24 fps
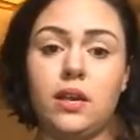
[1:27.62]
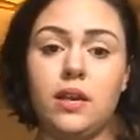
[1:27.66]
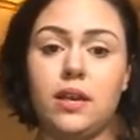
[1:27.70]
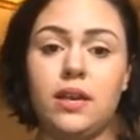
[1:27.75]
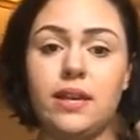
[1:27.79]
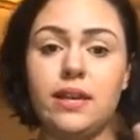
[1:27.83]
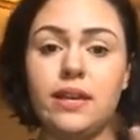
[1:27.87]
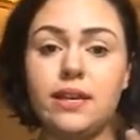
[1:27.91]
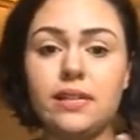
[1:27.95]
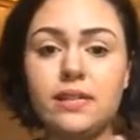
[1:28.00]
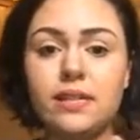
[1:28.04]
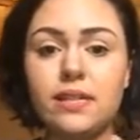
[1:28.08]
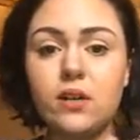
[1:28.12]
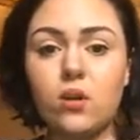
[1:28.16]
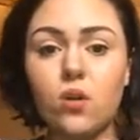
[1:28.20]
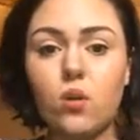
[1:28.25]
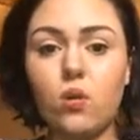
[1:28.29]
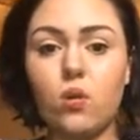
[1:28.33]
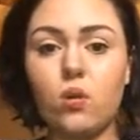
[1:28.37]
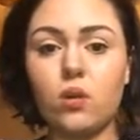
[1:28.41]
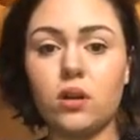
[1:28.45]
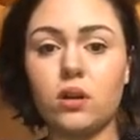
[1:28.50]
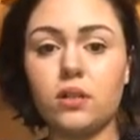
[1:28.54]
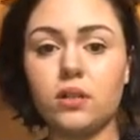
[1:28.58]
He is like
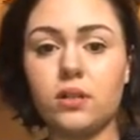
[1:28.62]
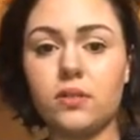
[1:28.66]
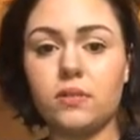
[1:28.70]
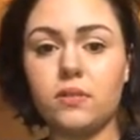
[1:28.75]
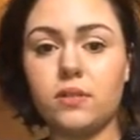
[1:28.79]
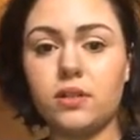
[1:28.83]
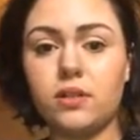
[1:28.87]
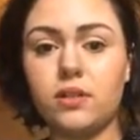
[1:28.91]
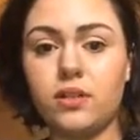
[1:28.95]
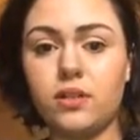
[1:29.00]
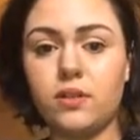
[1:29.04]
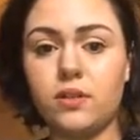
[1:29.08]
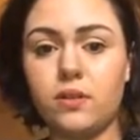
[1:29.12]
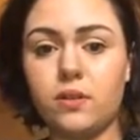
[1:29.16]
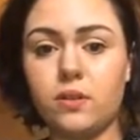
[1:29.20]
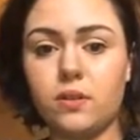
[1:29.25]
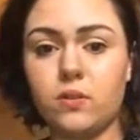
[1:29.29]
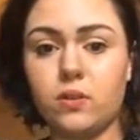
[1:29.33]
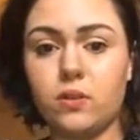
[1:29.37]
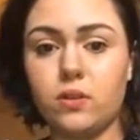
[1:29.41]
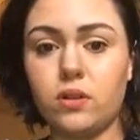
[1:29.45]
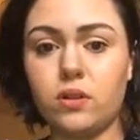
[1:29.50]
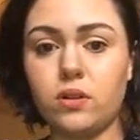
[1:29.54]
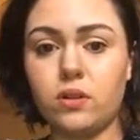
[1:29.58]
orange. I want to show you the
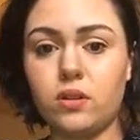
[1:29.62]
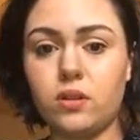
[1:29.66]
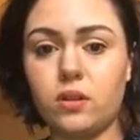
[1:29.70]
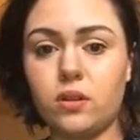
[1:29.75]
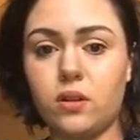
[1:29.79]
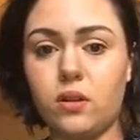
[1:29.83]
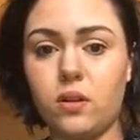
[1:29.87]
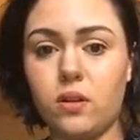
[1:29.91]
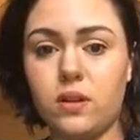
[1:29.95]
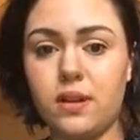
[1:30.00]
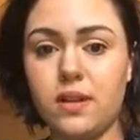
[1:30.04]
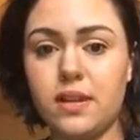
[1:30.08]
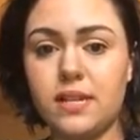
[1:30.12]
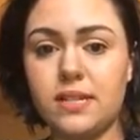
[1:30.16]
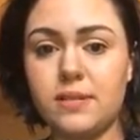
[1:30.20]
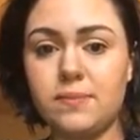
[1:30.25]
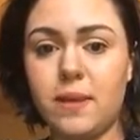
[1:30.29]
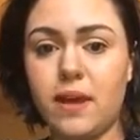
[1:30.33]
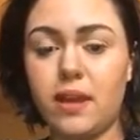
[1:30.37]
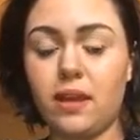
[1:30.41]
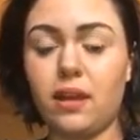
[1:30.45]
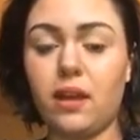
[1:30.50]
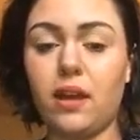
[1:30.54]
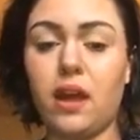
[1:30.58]
orange on his
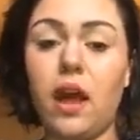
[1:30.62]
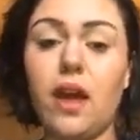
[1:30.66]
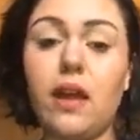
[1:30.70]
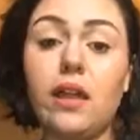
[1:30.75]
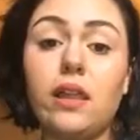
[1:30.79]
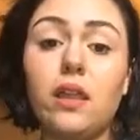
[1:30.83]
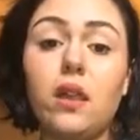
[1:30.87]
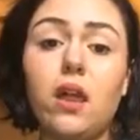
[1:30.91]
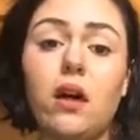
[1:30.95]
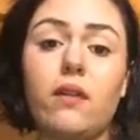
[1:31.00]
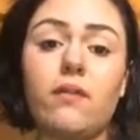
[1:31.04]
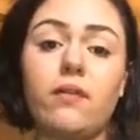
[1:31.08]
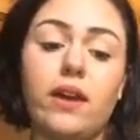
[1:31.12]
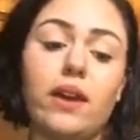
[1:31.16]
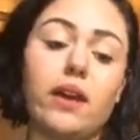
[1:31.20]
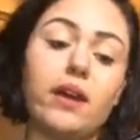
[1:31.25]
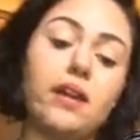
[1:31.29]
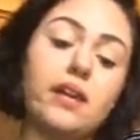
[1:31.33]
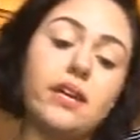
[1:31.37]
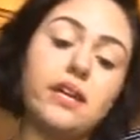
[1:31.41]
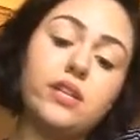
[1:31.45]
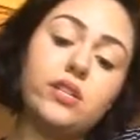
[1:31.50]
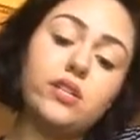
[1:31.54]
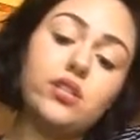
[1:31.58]
belly. I love it.
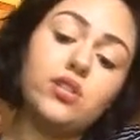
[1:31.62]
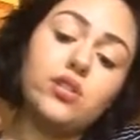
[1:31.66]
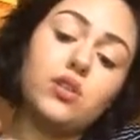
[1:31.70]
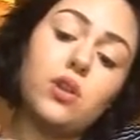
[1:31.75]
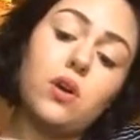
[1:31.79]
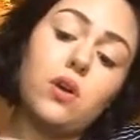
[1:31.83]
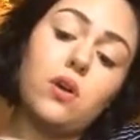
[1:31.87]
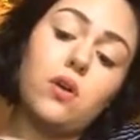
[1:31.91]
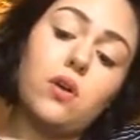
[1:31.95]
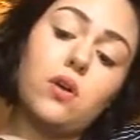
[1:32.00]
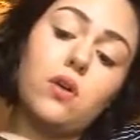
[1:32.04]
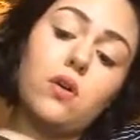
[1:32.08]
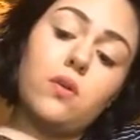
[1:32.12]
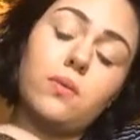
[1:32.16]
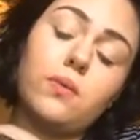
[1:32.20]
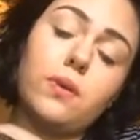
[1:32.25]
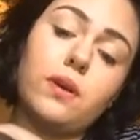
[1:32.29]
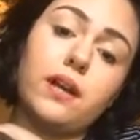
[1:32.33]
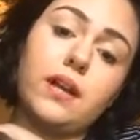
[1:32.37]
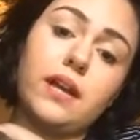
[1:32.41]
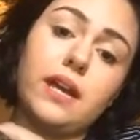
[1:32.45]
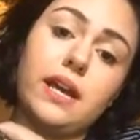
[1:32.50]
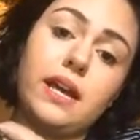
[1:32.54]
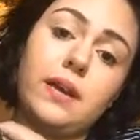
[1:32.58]
He's so
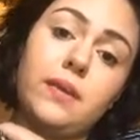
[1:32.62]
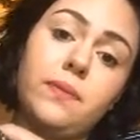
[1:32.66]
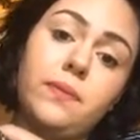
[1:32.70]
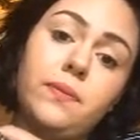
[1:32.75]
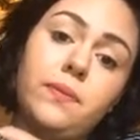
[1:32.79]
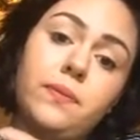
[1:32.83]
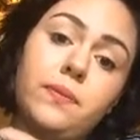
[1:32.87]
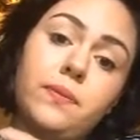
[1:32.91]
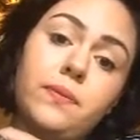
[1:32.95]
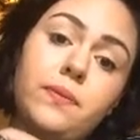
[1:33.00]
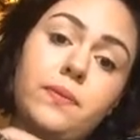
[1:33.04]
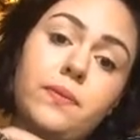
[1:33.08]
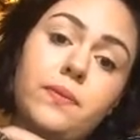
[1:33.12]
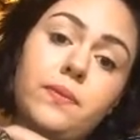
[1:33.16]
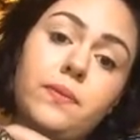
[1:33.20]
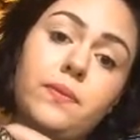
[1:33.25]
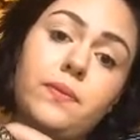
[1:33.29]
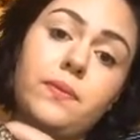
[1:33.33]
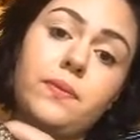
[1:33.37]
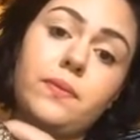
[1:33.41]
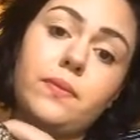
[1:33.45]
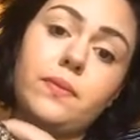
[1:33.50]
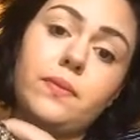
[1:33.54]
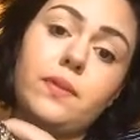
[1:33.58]
pretty.
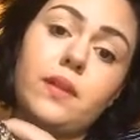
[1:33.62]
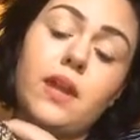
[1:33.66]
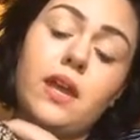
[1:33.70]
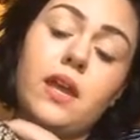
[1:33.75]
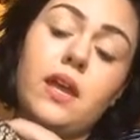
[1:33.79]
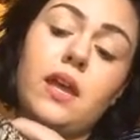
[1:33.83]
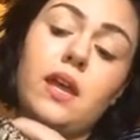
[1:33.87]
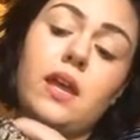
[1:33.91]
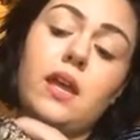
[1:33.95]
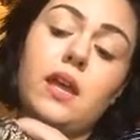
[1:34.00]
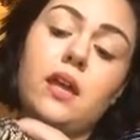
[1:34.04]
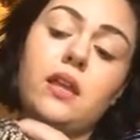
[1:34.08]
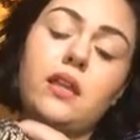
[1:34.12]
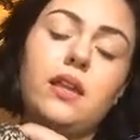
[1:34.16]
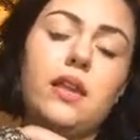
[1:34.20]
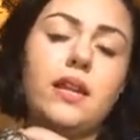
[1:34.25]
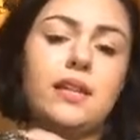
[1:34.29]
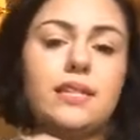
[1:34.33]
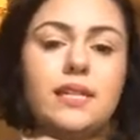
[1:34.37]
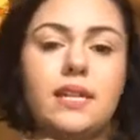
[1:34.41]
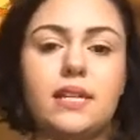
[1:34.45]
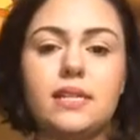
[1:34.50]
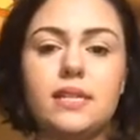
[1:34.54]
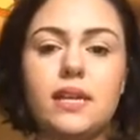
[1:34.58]
Did I
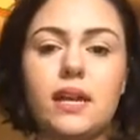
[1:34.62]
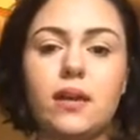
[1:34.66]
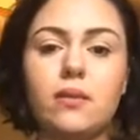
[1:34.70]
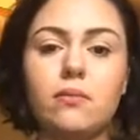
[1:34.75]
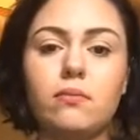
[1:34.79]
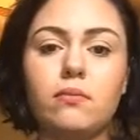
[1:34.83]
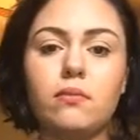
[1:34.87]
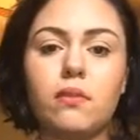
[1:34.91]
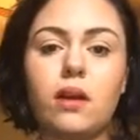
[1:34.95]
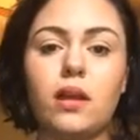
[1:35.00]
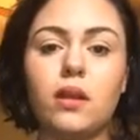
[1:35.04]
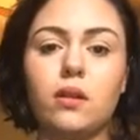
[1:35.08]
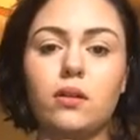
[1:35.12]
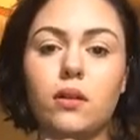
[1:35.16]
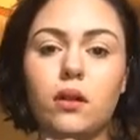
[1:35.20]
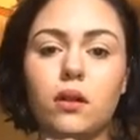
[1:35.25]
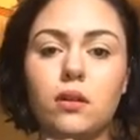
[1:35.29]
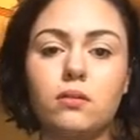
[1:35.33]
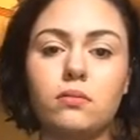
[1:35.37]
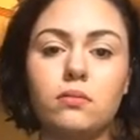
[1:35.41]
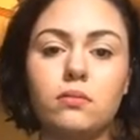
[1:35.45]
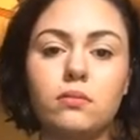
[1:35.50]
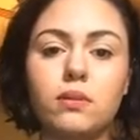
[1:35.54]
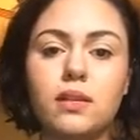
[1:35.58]
say his name? I don't
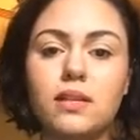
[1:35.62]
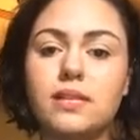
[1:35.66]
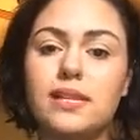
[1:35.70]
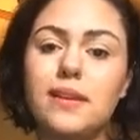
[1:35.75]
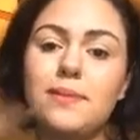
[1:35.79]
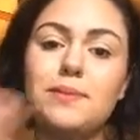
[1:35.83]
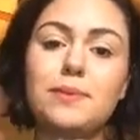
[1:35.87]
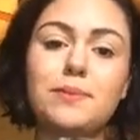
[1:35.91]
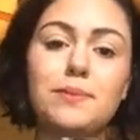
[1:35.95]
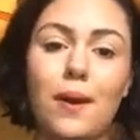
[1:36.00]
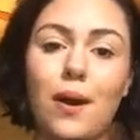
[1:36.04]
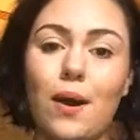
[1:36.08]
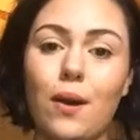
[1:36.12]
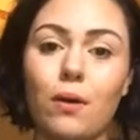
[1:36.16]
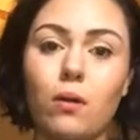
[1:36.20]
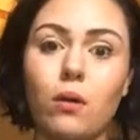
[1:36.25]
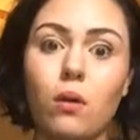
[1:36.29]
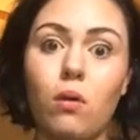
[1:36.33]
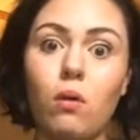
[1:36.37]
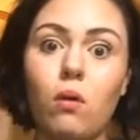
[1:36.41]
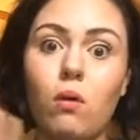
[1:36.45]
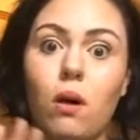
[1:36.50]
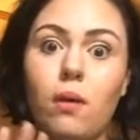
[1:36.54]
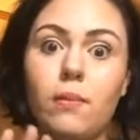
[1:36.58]
know. His name's Poe.
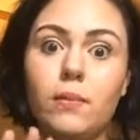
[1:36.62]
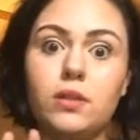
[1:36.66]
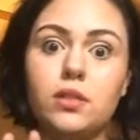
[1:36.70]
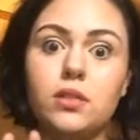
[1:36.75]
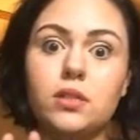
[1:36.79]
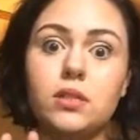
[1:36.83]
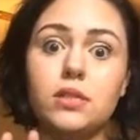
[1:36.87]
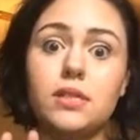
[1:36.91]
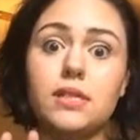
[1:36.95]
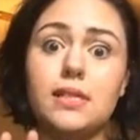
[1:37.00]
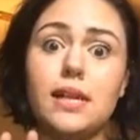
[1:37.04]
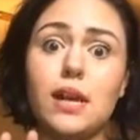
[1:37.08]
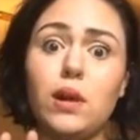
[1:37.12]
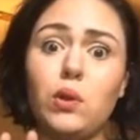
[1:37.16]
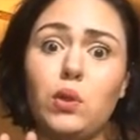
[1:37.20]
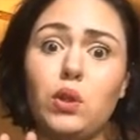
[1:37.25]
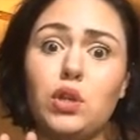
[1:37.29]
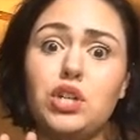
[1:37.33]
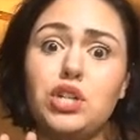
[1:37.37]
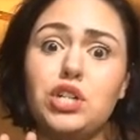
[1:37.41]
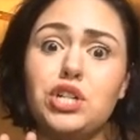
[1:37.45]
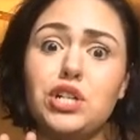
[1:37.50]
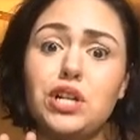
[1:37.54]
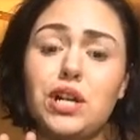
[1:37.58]
Oh, I'm just scared
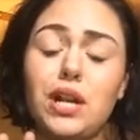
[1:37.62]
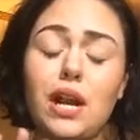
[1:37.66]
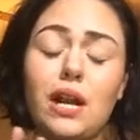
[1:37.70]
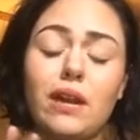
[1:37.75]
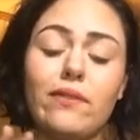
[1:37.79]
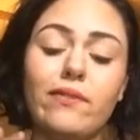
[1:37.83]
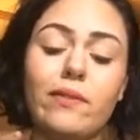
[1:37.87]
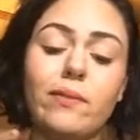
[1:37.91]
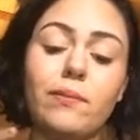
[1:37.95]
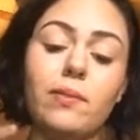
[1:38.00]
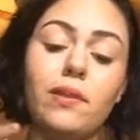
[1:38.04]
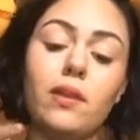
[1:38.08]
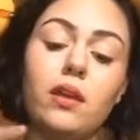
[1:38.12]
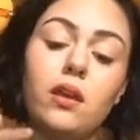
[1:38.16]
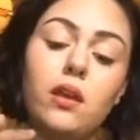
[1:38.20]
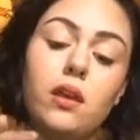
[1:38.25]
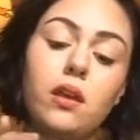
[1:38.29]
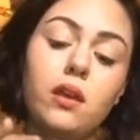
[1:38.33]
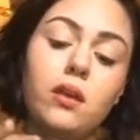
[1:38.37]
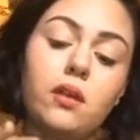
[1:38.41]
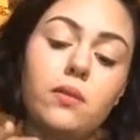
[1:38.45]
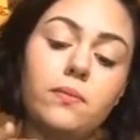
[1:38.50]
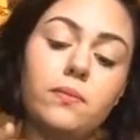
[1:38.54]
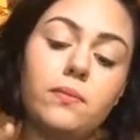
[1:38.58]
the shit out of him.
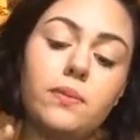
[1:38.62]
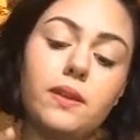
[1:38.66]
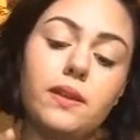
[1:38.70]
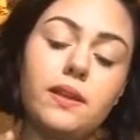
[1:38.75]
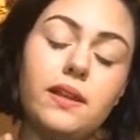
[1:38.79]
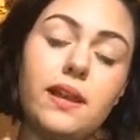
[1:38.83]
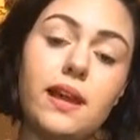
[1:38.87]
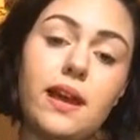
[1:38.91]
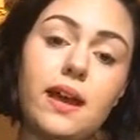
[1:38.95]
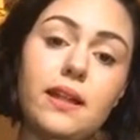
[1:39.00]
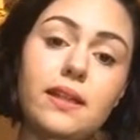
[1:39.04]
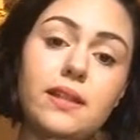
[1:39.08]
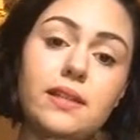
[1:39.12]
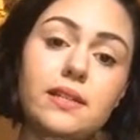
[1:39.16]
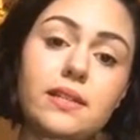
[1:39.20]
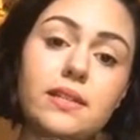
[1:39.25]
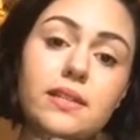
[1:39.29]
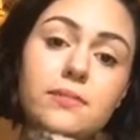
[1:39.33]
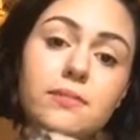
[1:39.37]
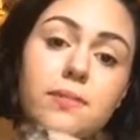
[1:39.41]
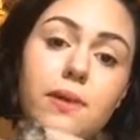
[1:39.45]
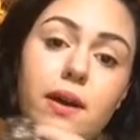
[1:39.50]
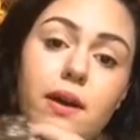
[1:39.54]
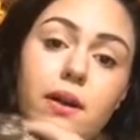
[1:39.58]
But yeah, this
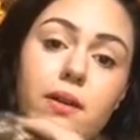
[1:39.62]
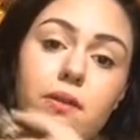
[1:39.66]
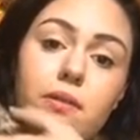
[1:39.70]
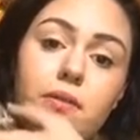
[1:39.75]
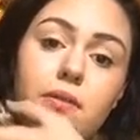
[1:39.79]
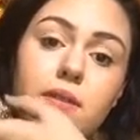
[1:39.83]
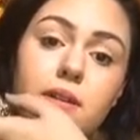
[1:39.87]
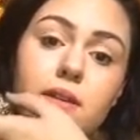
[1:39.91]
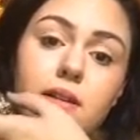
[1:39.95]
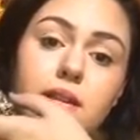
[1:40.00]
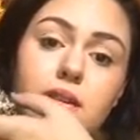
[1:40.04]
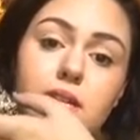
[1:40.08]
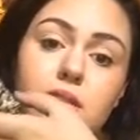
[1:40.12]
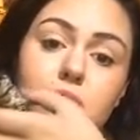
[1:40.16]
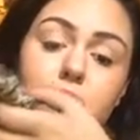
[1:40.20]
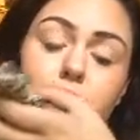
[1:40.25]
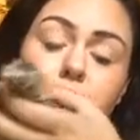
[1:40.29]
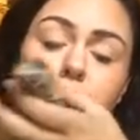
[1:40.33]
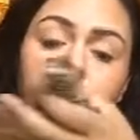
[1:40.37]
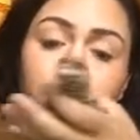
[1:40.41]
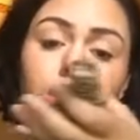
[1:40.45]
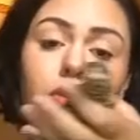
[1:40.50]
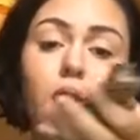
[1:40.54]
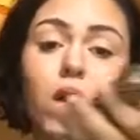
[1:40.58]
is Poe. He's
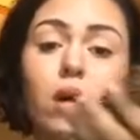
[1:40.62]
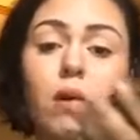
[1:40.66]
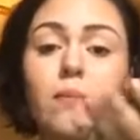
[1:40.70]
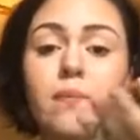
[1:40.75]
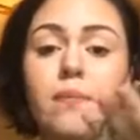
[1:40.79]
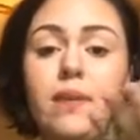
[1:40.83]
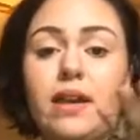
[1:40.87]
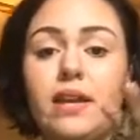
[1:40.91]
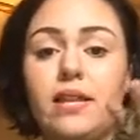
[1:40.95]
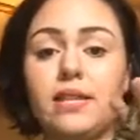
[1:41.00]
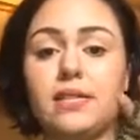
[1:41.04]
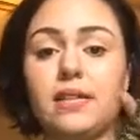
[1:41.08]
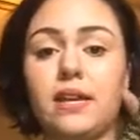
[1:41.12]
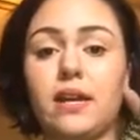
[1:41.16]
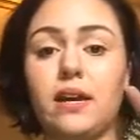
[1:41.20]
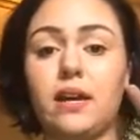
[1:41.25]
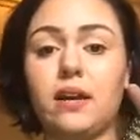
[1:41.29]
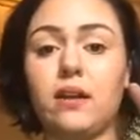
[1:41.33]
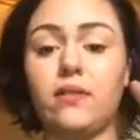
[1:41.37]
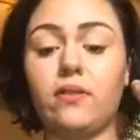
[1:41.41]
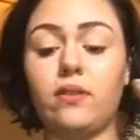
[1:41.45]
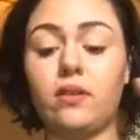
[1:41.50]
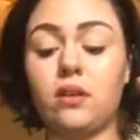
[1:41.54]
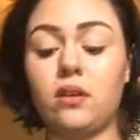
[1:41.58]

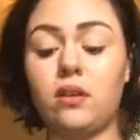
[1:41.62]
amazing.